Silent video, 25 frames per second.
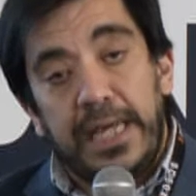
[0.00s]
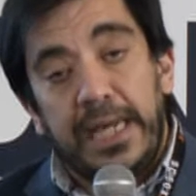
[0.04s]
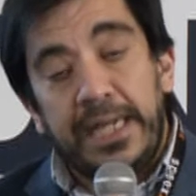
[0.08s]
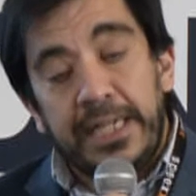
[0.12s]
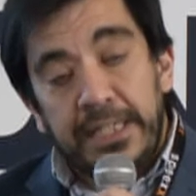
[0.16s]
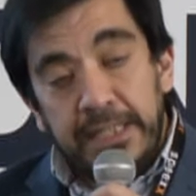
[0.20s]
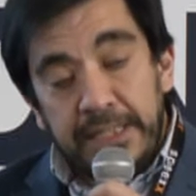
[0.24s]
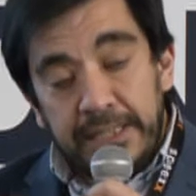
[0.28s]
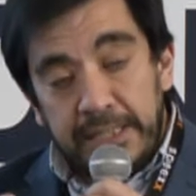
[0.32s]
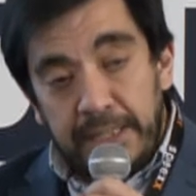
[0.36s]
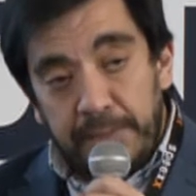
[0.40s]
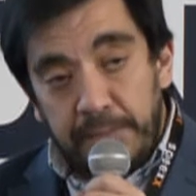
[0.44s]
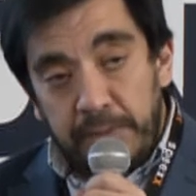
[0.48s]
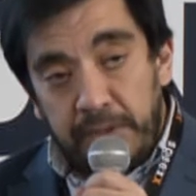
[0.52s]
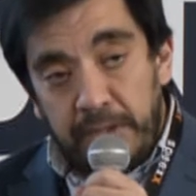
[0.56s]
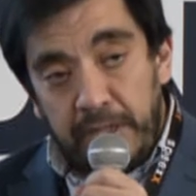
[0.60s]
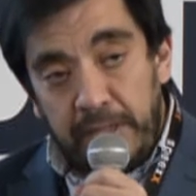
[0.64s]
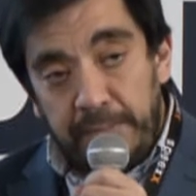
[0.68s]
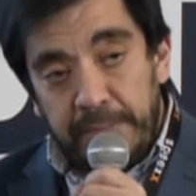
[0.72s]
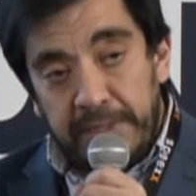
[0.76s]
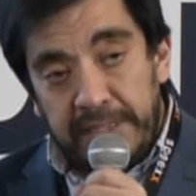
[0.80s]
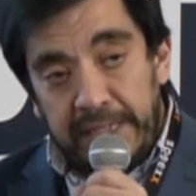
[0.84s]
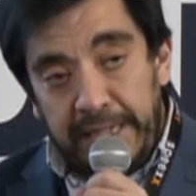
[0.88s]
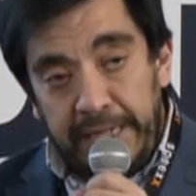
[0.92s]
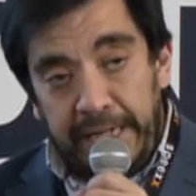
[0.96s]
can
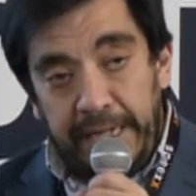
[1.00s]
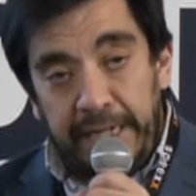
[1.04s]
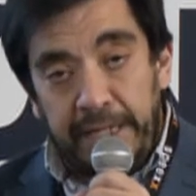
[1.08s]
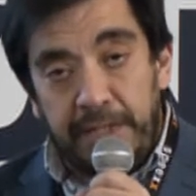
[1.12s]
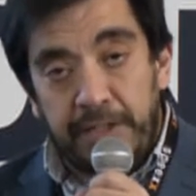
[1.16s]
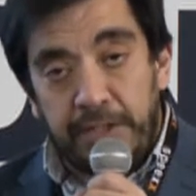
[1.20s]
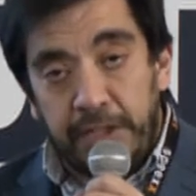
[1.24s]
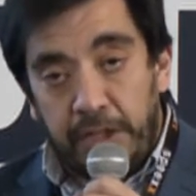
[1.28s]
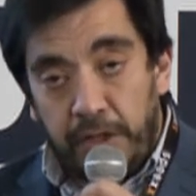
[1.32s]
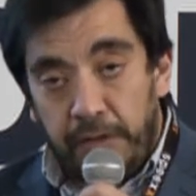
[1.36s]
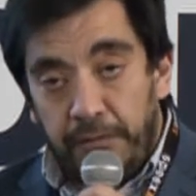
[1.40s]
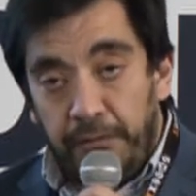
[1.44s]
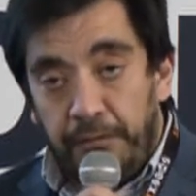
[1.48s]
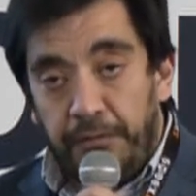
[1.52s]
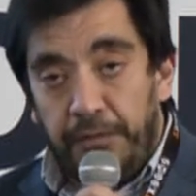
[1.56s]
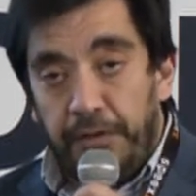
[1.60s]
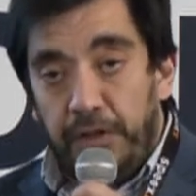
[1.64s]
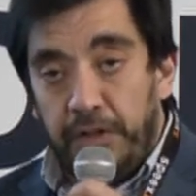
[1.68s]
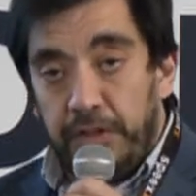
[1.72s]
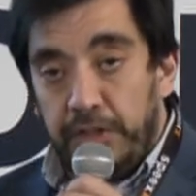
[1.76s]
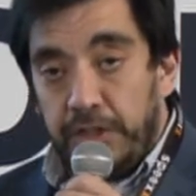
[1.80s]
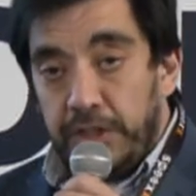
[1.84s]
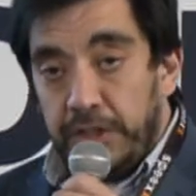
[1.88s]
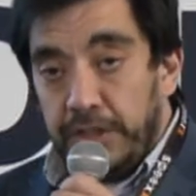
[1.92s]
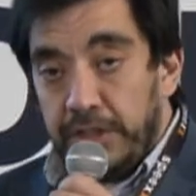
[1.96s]
sometimes lead to
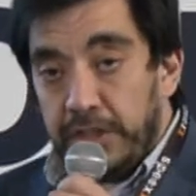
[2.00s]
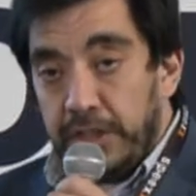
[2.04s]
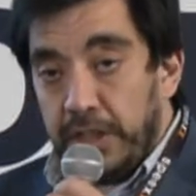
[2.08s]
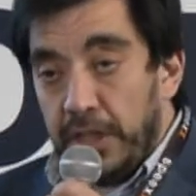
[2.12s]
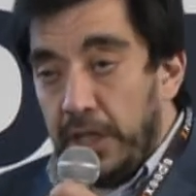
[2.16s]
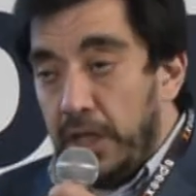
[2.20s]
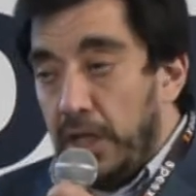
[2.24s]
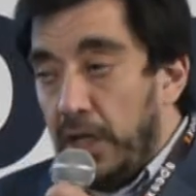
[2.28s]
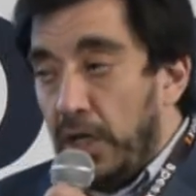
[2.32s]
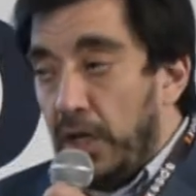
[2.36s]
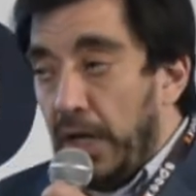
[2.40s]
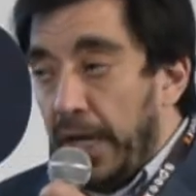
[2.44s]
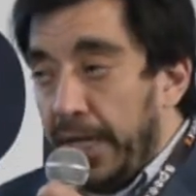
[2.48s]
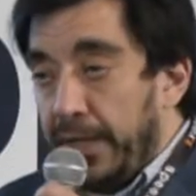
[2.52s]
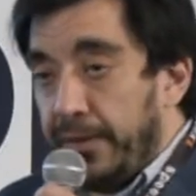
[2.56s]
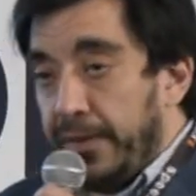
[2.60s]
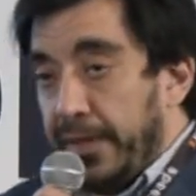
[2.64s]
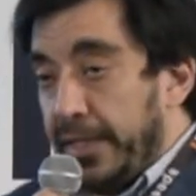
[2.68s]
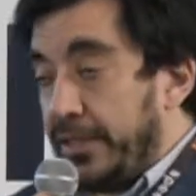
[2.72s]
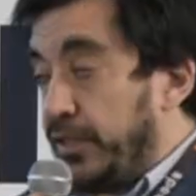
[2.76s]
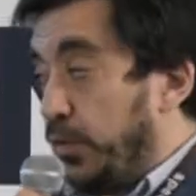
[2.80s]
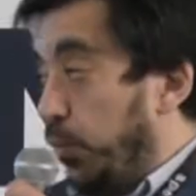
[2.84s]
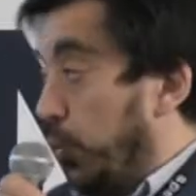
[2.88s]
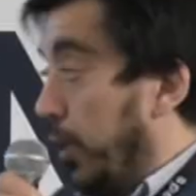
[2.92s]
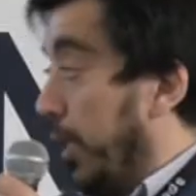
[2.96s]
confusions like
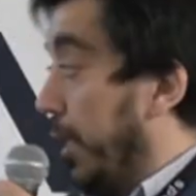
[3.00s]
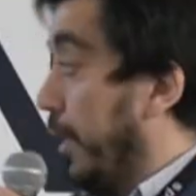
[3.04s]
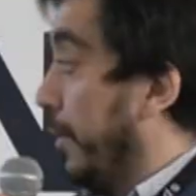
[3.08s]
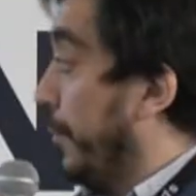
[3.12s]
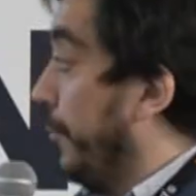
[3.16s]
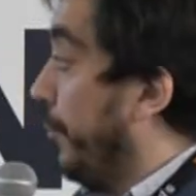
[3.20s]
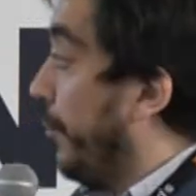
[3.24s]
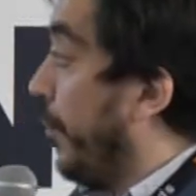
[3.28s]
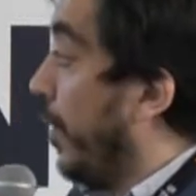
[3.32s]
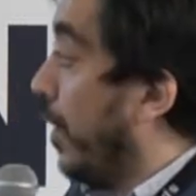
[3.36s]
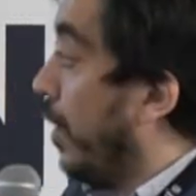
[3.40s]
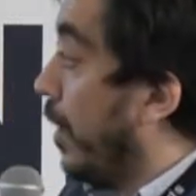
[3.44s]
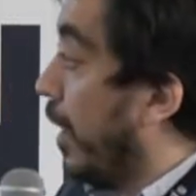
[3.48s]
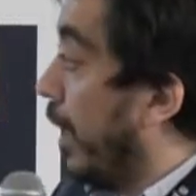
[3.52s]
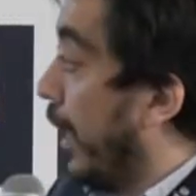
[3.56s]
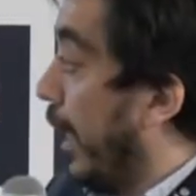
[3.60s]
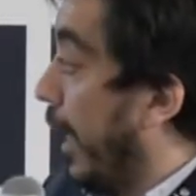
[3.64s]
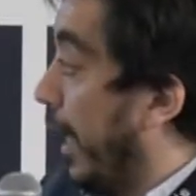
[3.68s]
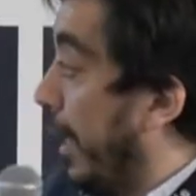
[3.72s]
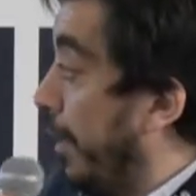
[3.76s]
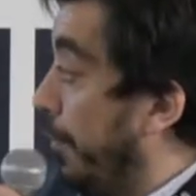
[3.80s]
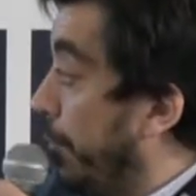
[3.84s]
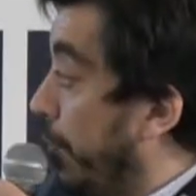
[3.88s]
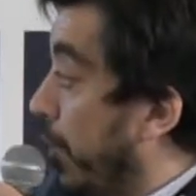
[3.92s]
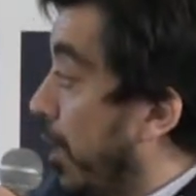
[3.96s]
this one, okay?
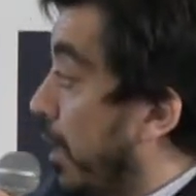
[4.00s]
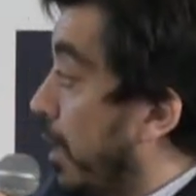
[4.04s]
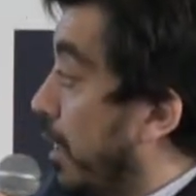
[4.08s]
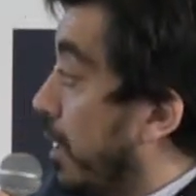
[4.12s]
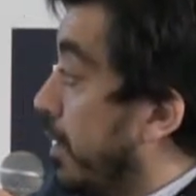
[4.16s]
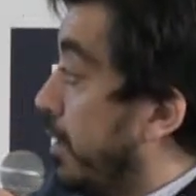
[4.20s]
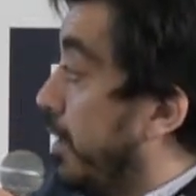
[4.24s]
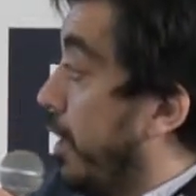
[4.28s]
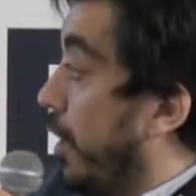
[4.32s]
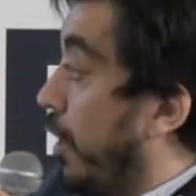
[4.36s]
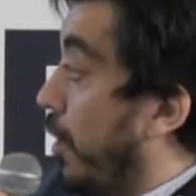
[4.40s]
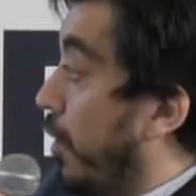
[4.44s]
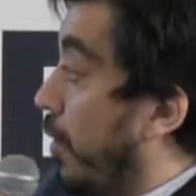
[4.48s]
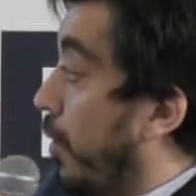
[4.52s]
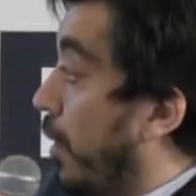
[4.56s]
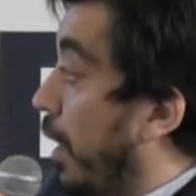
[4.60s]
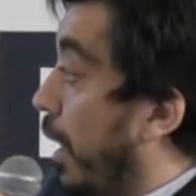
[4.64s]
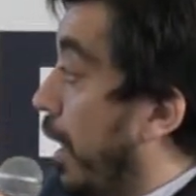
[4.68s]
So